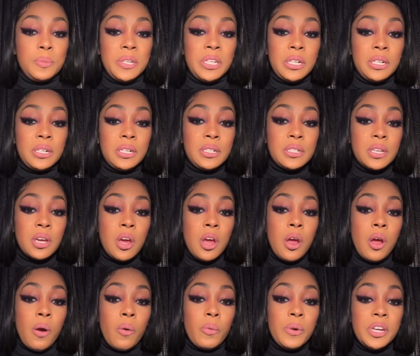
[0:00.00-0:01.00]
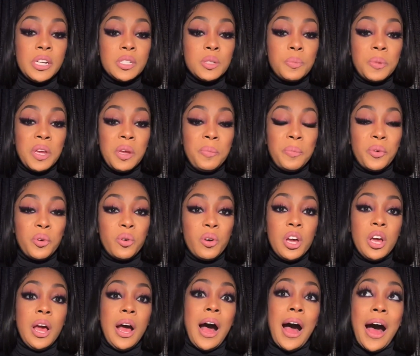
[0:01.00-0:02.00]
because we as
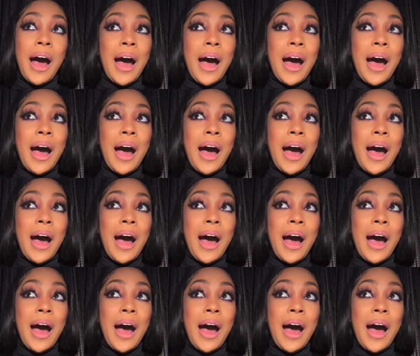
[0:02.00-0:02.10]
people,